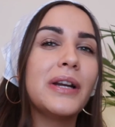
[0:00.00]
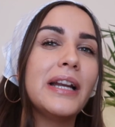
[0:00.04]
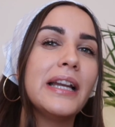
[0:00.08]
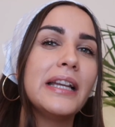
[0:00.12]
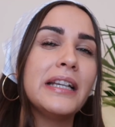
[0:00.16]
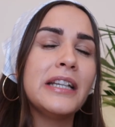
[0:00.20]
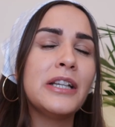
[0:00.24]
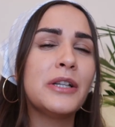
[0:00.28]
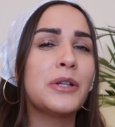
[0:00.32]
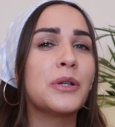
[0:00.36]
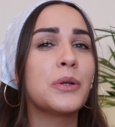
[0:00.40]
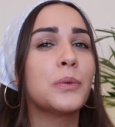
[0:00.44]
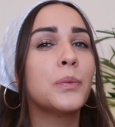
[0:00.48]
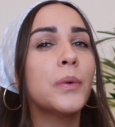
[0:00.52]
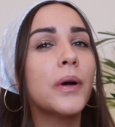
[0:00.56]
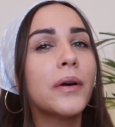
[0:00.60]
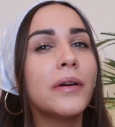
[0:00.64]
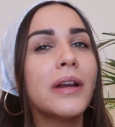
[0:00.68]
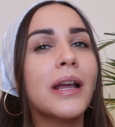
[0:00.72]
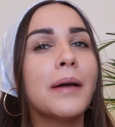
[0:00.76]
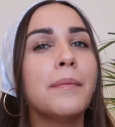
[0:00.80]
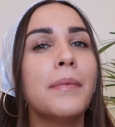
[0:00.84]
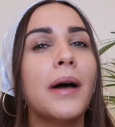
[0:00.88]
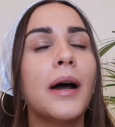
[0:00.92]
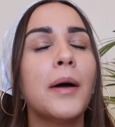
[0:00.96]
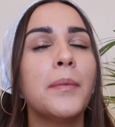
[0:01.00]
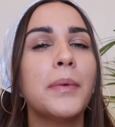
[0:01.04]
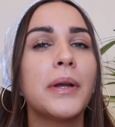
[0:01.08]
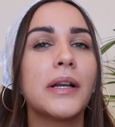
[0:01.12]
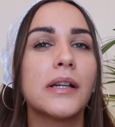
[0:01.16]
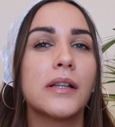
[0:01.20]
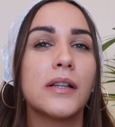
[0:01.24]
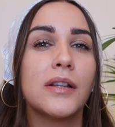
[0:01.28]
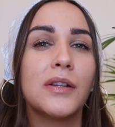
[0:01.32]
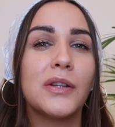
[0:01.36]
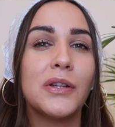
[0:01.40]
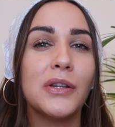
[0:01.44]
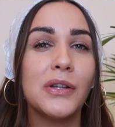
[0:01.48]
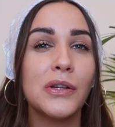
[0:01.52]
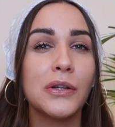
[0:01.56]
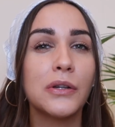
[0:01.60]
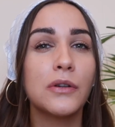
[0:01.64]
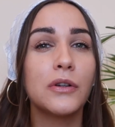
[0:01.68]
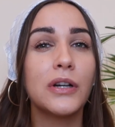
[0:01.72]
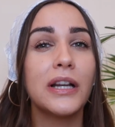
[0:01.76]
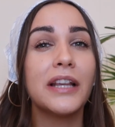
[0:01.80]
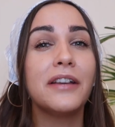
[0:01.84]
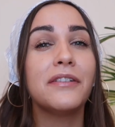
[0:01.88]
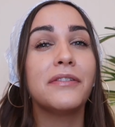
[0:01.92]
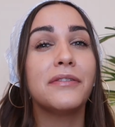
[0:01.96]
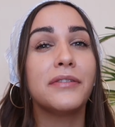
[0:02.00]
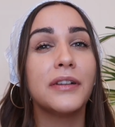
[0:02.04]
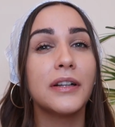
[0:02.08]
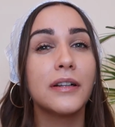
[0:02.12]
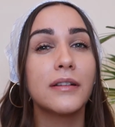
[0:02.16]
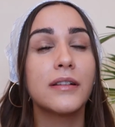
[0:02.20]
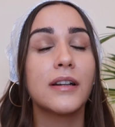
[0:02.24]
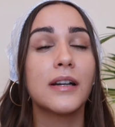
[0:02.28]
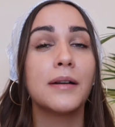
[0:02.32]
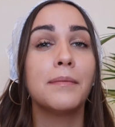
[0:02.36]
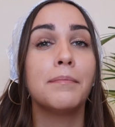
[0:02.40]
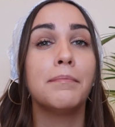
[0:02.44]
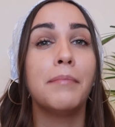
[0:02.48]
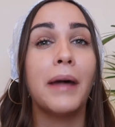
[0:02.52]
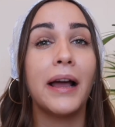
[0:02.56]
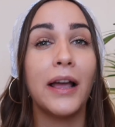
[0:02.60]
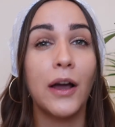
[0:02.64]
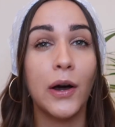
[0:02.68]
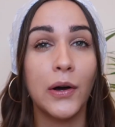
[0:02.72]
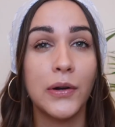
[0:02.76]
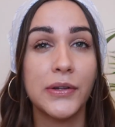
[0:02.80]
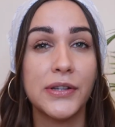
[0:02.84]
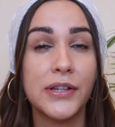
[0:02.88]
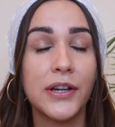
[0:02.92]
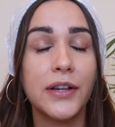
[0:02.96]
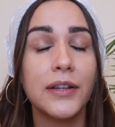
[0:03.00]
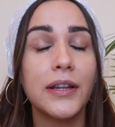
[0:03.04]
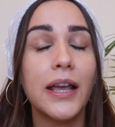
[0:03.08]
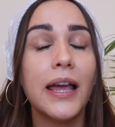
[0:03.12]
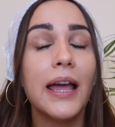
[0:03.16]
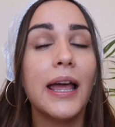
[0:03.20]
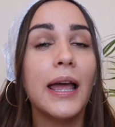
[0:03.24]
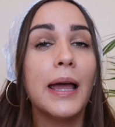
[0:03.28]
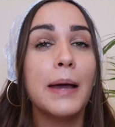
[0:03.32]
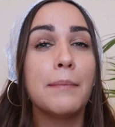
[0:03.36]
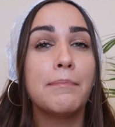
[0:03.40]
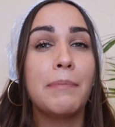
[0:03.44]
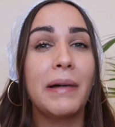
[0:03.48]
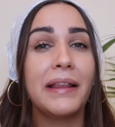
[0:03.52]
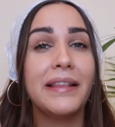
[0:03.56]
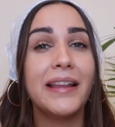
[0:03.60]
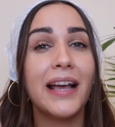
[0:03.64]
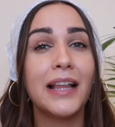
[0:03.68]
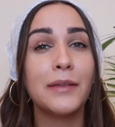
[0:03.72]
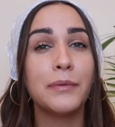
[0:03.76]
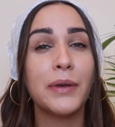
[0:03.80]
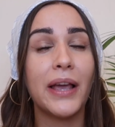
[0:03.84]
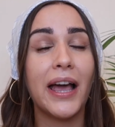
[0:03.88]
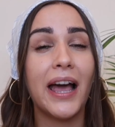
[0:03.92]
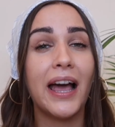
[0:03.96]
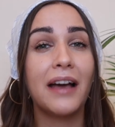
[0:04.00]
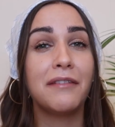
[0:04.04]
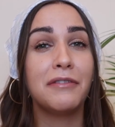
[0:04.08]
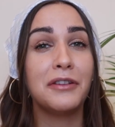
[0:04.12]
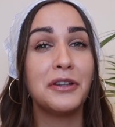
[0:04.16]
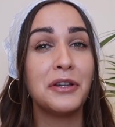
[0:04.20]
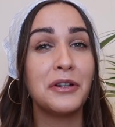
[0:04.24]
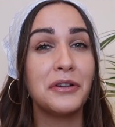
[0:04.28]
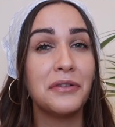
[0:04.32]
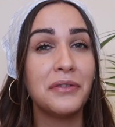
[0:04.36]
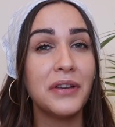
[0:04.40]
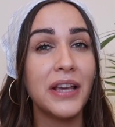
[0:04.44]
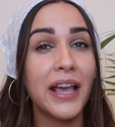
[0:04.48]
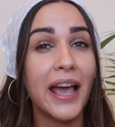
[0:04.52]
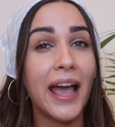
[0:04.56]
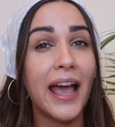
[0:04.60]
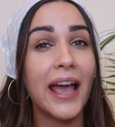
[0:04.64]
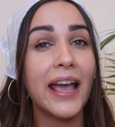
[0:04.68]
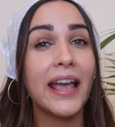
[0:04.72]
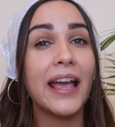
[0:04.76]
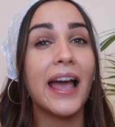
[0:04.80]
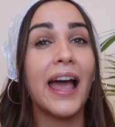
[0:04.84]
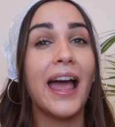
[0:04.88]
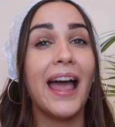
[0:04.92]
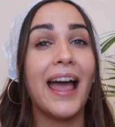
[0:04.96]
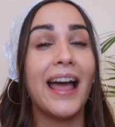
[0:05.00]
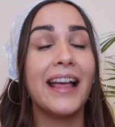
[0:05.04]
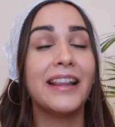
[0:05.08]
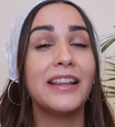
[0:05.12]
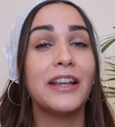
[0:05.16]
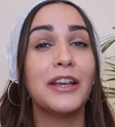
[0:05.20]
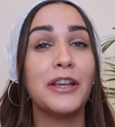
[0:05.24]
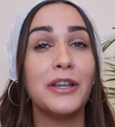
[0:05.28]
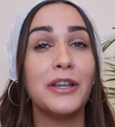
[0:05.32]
really need to worry about because it's usually filtered by ozone, but then we have UVA and